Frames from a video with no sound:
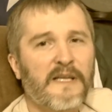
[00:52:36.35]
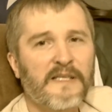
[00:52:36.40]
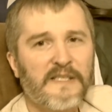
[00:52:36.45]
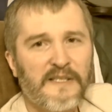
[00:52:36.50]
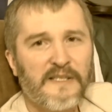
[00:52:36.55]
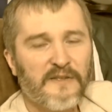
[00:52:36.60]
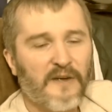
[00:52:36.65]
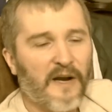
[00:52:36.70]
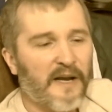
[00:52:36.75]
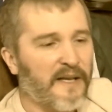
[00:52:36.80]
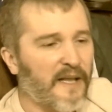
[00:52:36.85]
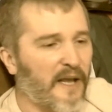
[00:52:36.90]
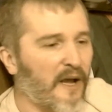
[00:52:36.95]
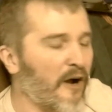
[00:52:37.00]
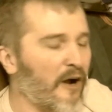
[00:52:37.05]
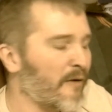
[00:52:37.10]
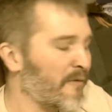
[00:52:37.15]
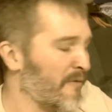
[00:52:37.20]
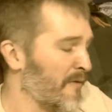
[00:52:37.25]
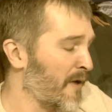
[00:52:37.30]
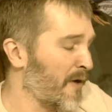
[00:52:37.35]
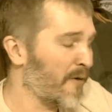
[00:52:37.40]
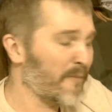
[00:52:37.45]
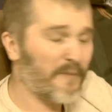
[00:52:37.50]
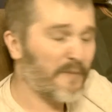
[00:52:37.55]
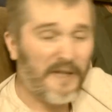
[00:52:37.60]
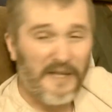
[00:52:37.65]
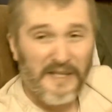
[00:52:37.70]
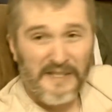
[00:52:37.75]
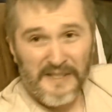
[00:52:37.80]
She tried to help
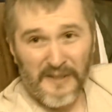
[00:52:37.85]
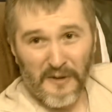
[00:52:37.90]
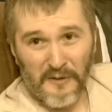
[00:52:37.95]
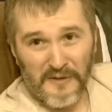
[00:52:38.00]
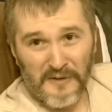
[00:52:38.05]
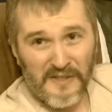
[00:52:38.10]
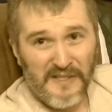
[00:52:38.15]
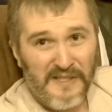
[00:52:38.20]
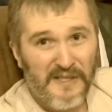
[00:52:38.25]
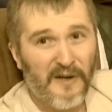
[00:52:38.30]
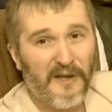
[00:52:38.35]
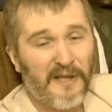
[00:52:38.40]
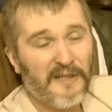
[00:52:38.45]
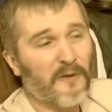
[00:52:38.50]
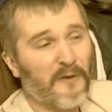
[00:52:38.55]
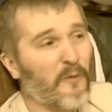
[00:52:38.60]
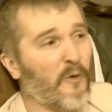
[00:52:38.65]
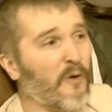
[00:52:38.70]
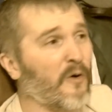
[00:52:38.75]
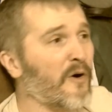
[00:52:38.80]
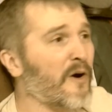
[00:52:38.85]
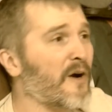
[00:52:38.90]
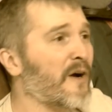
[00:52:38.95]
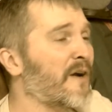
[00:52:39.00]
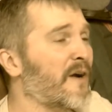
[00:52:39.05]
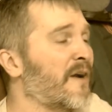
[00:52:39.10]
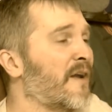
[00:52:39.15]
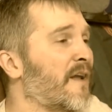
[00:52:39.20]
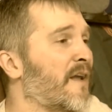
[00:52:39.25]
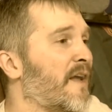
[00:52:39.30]
help the uh, soldiers during the
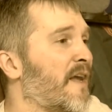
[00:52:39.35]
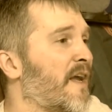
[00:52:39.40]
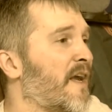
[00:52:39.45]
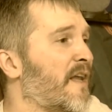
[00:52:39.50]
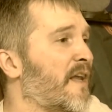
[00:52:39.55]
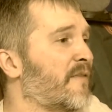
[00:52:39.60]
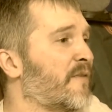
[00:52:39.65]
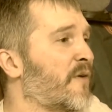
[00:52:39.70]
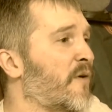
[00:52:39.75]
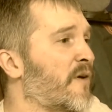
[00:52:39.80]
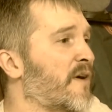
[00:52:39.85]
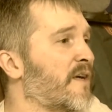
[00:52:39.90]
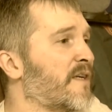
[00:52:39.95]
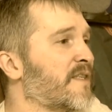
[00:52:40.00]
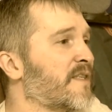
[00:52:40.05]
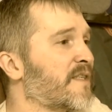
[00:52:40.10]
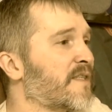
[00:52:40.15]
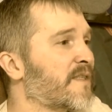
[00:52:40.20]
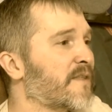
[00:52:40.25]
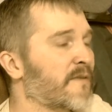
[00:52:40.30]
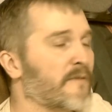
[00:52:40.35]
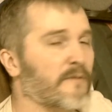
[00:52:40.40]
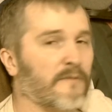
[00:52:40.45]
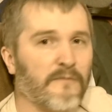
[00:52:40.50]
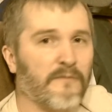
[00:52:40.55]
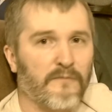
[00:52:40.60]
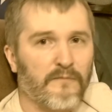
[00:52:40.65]
war. And of course,